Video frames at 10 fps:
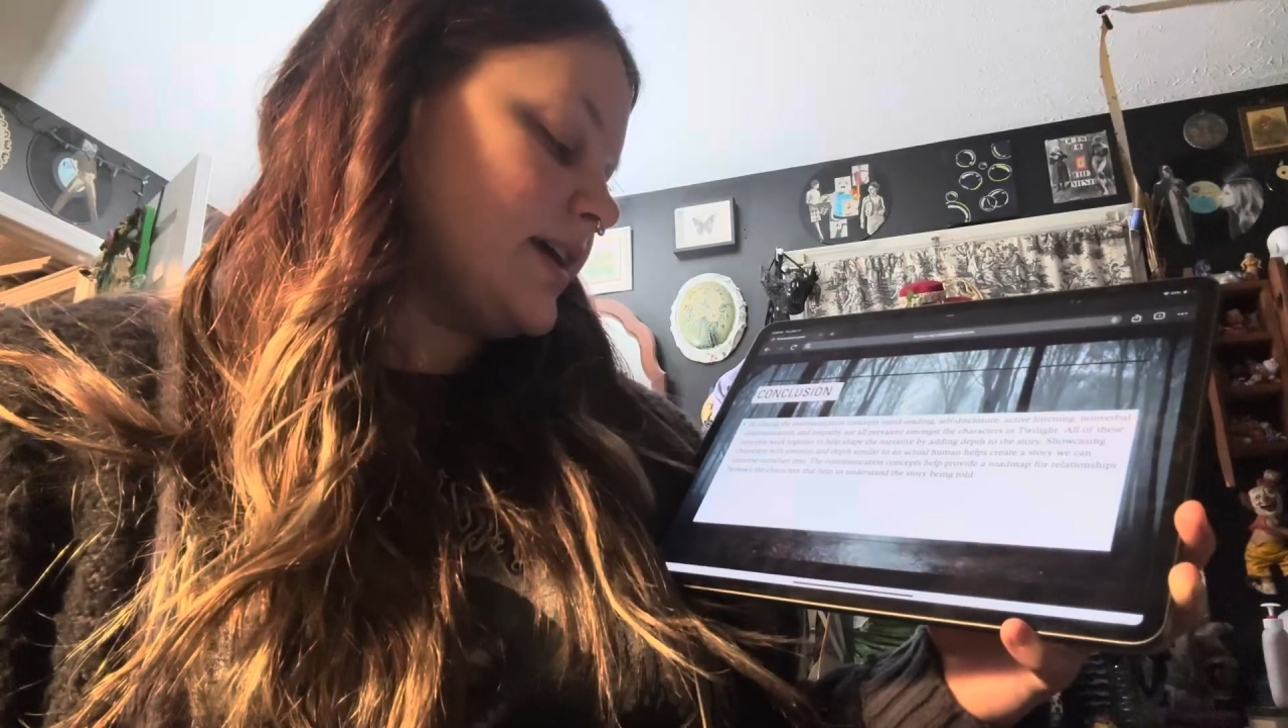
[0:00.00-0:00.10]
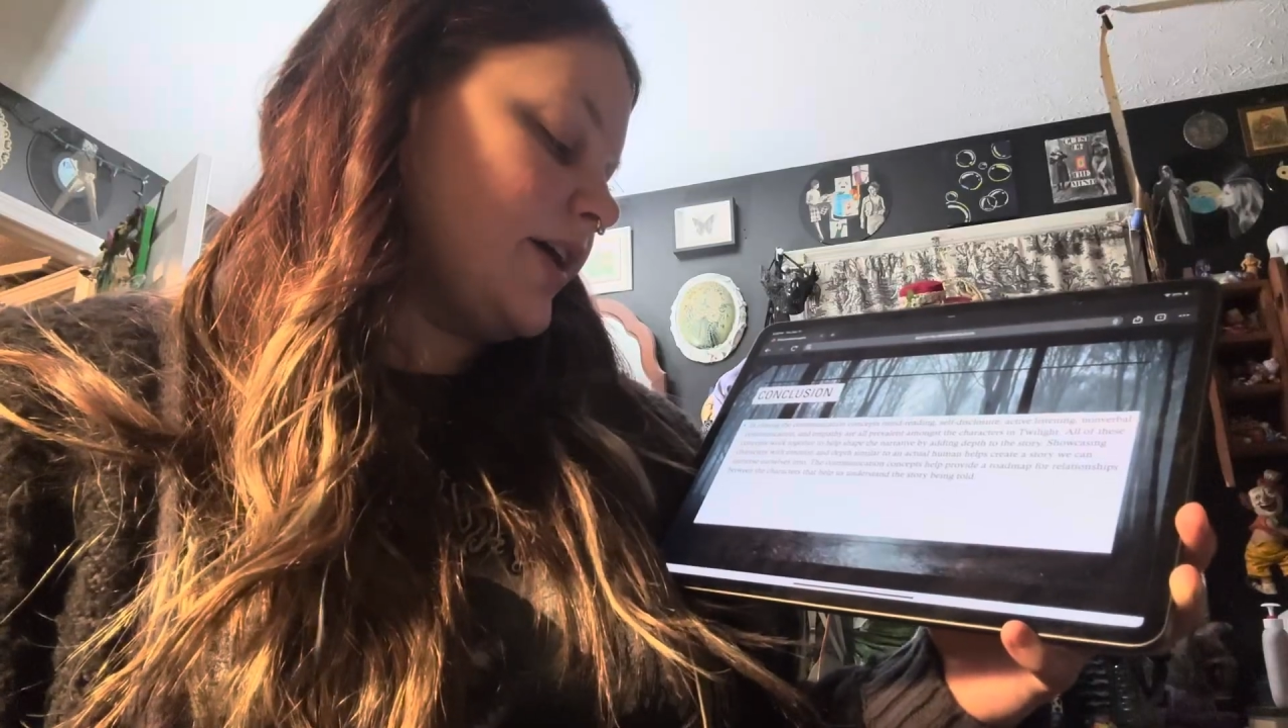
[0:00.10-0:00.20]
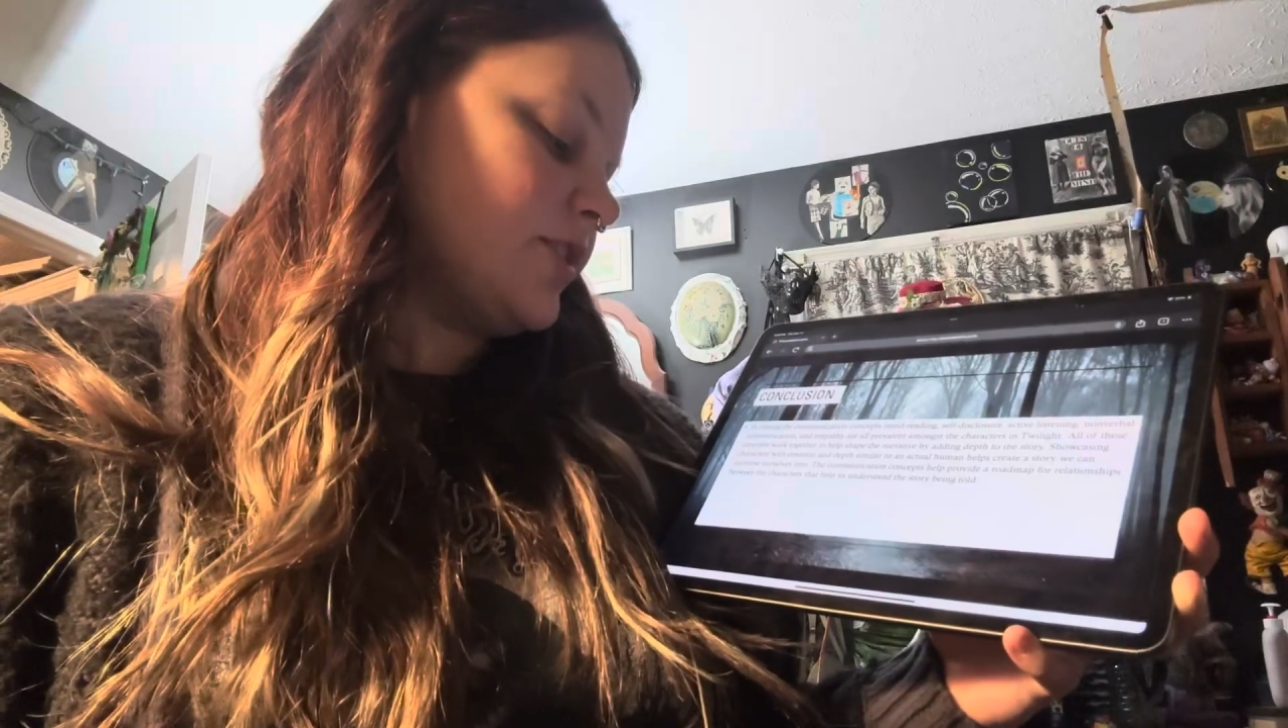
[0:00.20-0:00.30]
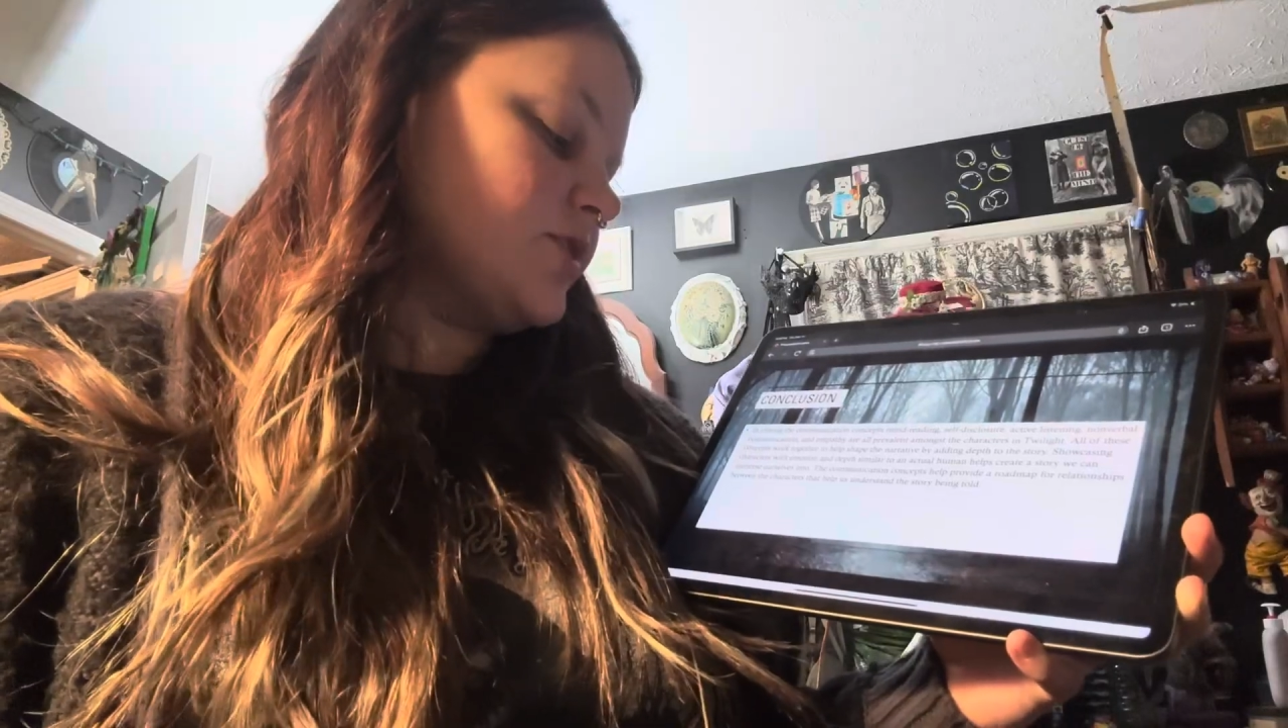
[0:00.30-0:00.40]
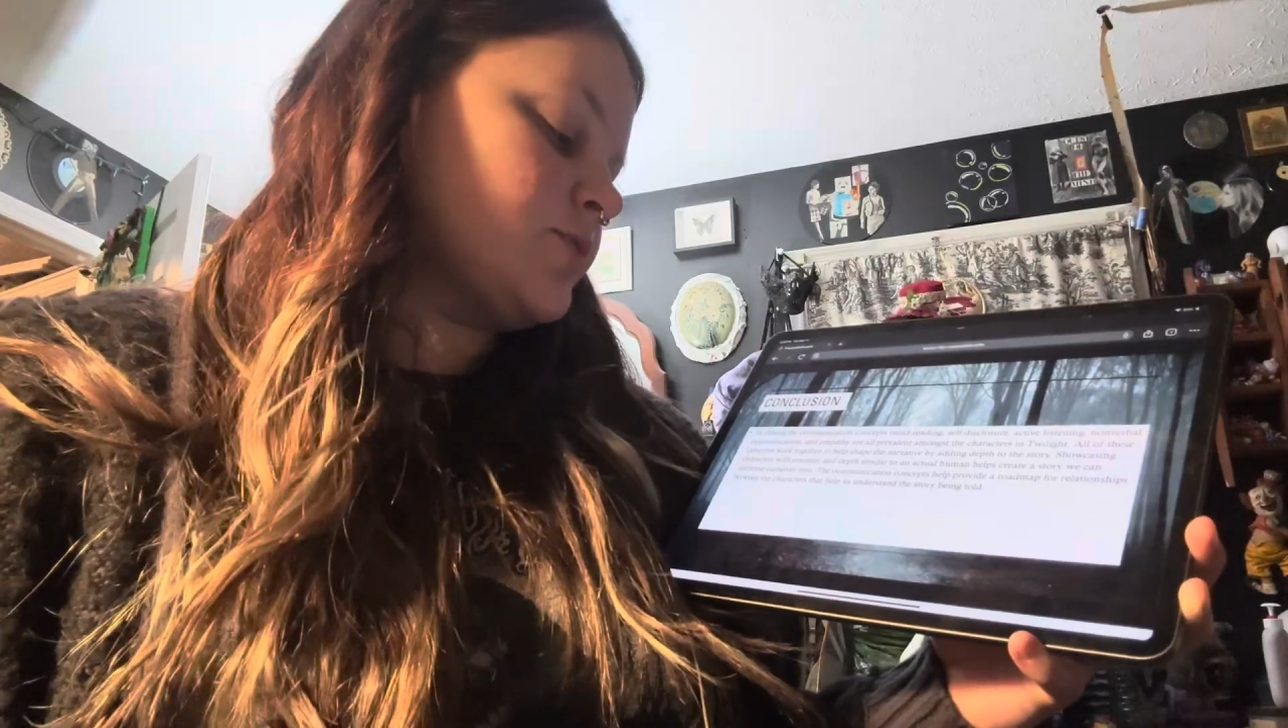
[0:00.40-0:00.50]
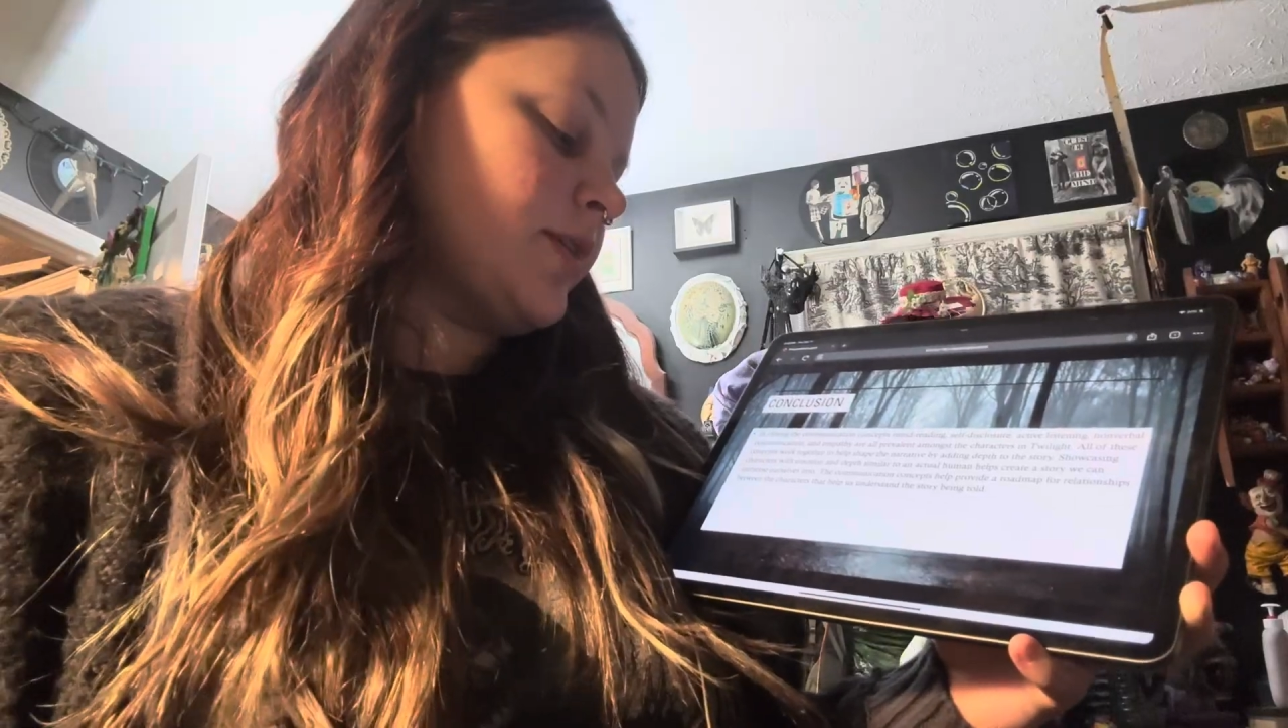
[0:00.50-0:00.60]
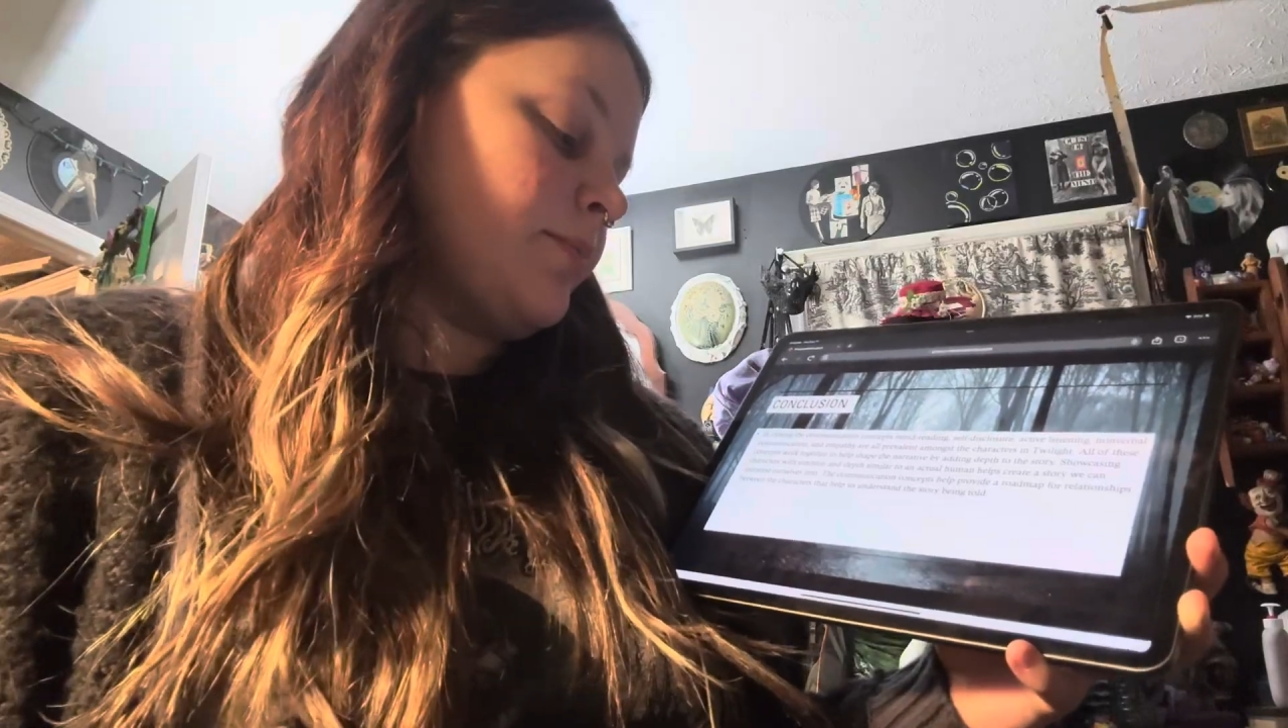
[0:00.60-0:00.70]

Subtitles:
characters with